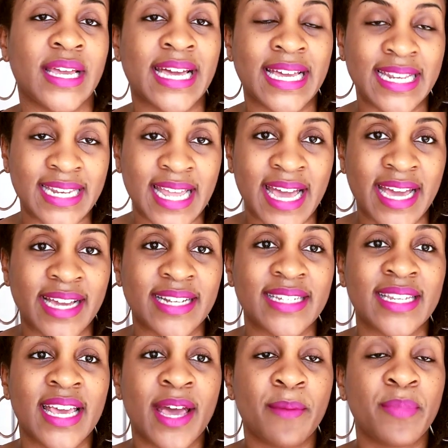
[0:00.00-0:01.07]
to
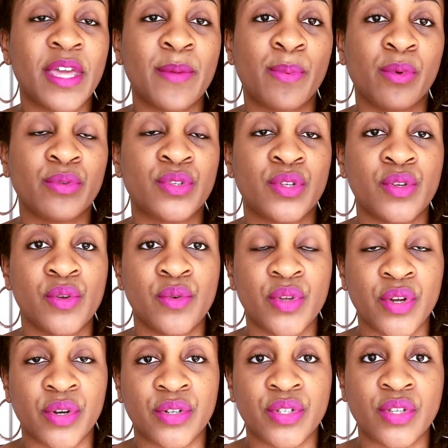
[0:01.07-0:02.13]
connect people to
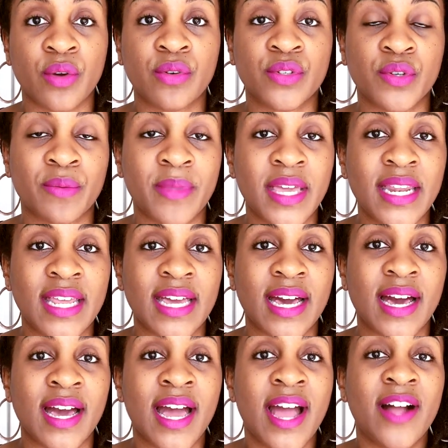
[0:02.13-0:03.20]
your social media,